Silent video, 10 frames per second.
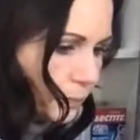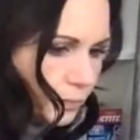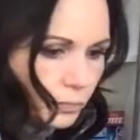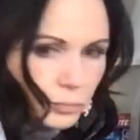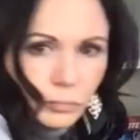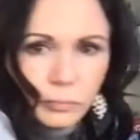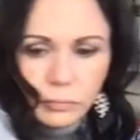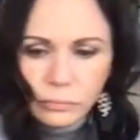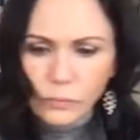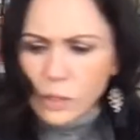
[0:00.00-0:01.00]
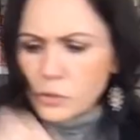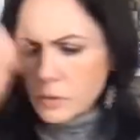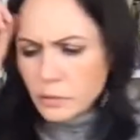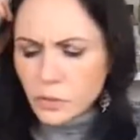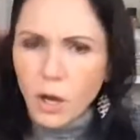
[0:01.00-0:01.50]
So
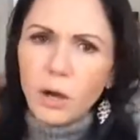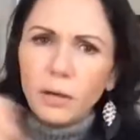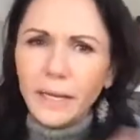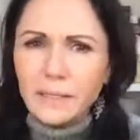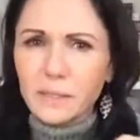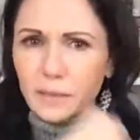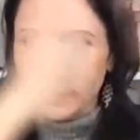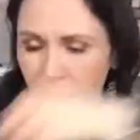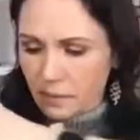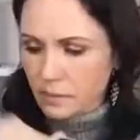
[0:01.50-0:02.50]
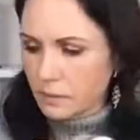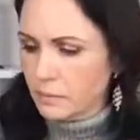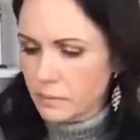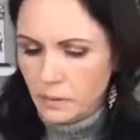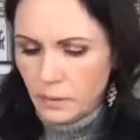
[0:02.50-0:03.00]
there's all kinds of things.
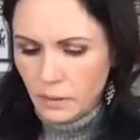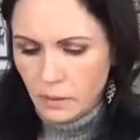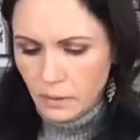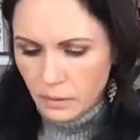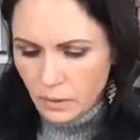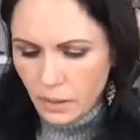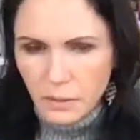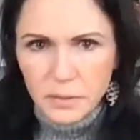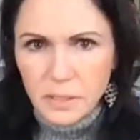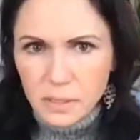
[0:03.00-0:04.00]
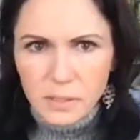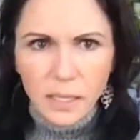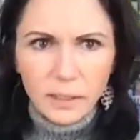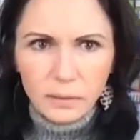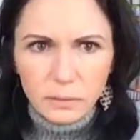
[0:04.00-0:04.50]
Oh, this is
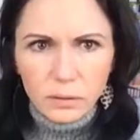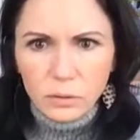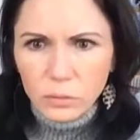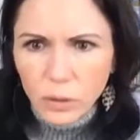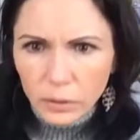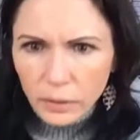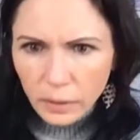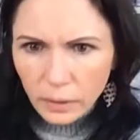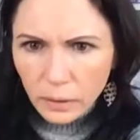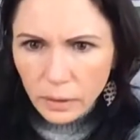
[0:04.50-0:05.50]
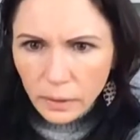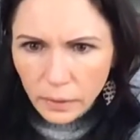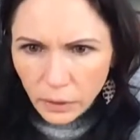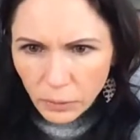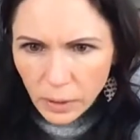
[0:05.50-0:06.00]
taking a little longer.
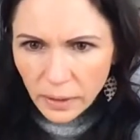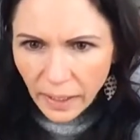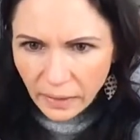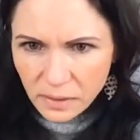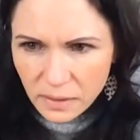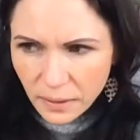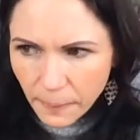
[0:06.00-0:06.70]
You want to, yes.